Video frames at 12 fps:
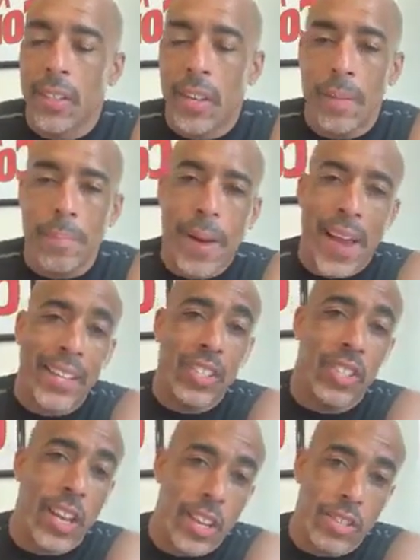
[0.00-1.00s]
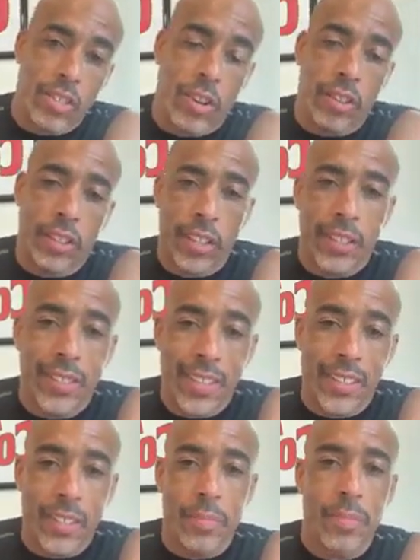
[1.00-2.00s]
did a back and chest circuit,
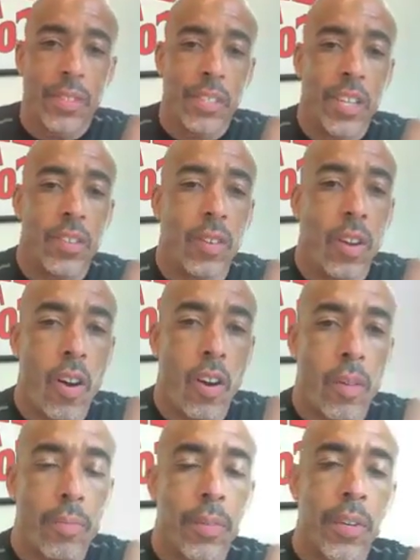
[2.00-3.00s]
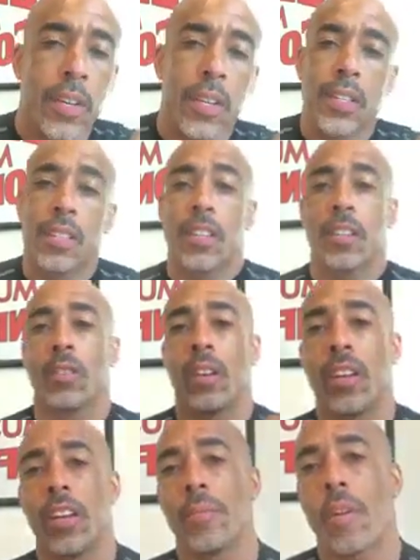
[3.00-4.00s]
did some single arm, single
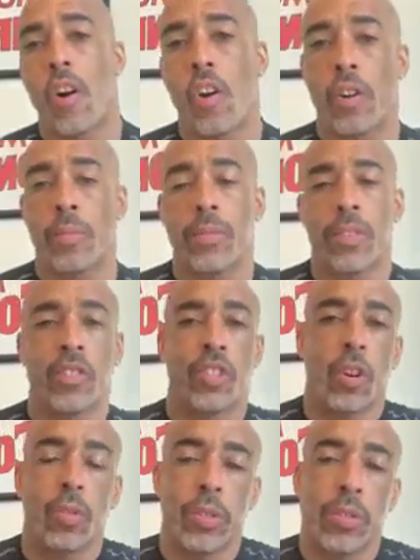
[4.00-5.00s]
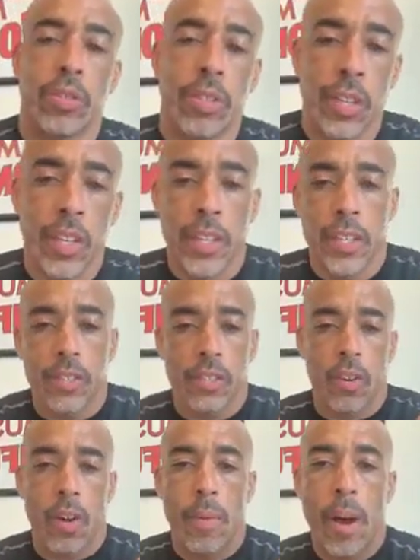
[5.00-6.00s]
limb arms and shoulders.
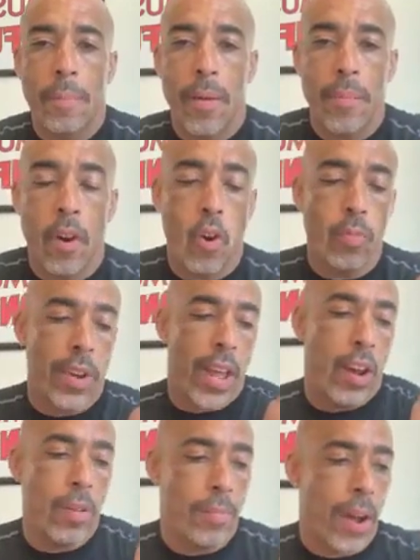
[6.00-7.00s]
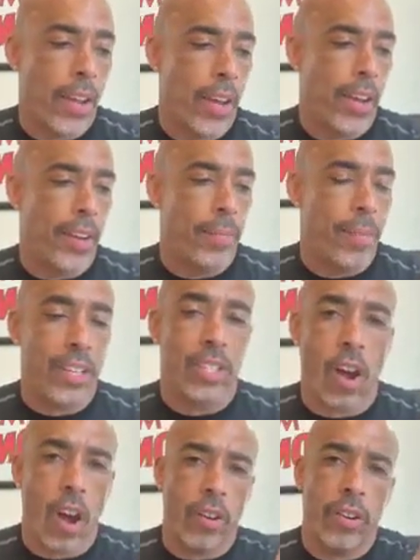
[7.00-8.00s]
So I'm home now. My
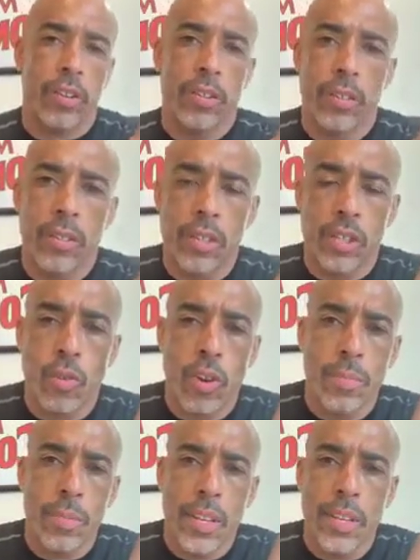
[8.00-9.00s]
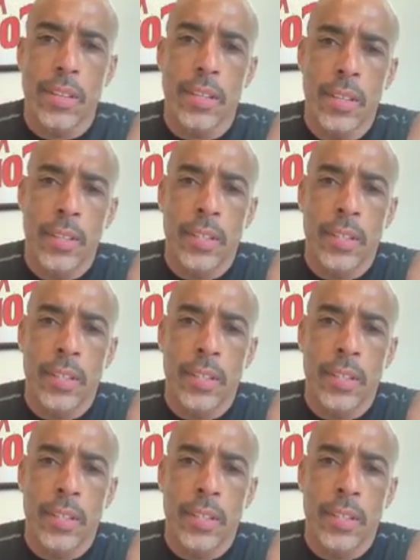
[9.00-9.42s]
daughter joined me.